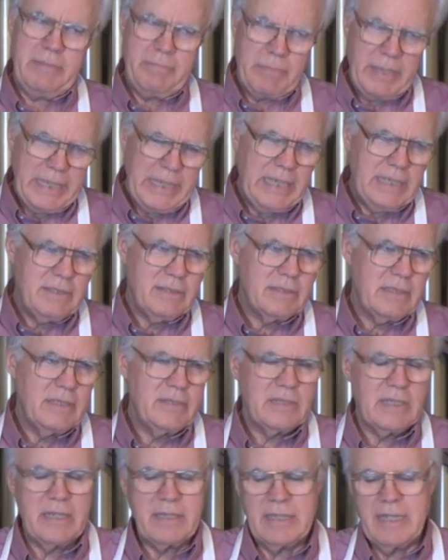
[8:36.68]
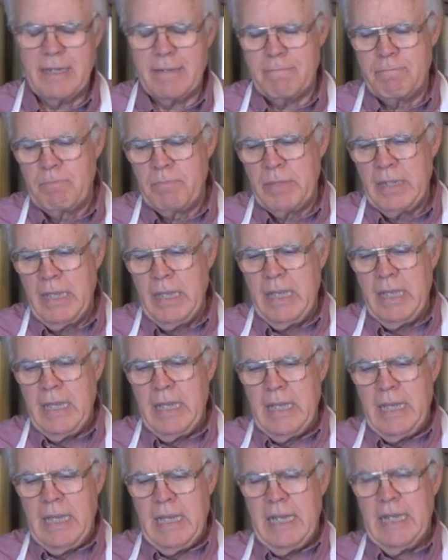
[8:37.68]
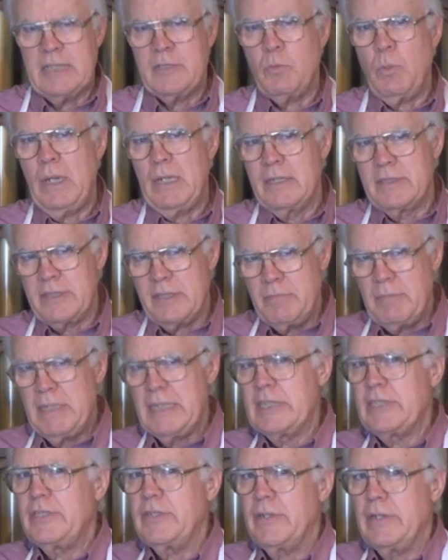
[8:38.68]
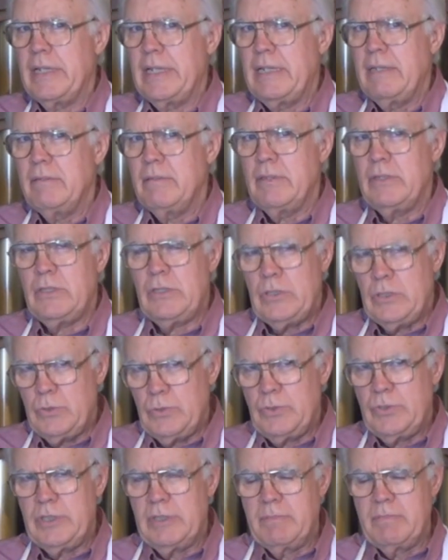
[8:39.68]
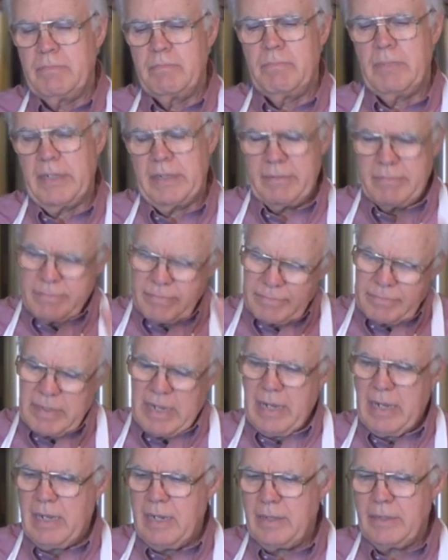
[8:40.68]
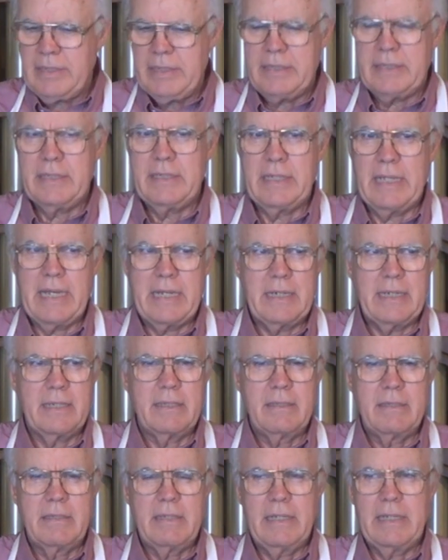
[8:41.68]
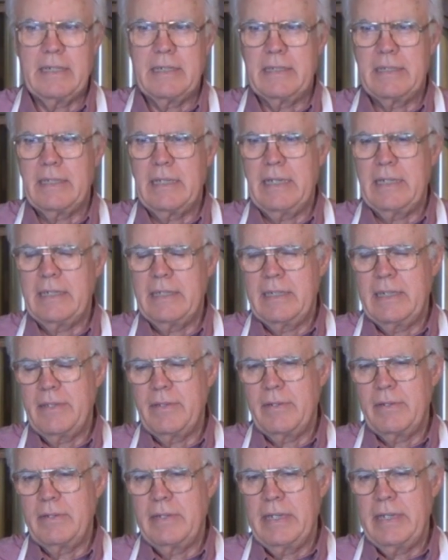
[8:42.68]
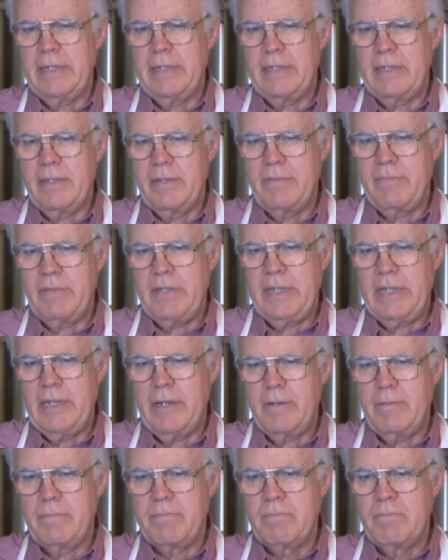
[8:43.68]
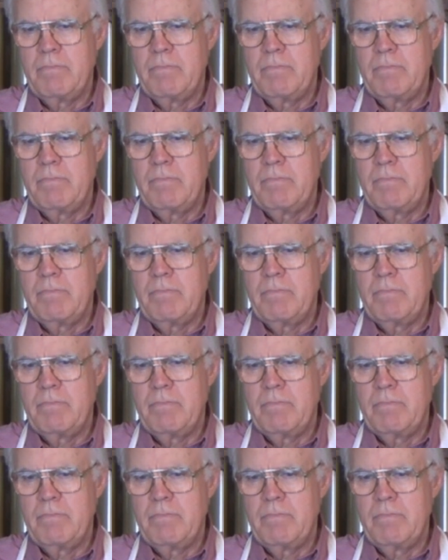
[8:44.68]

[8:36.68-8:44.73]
meetings, things like that, as well as the military used them. But I'll get into that at another video.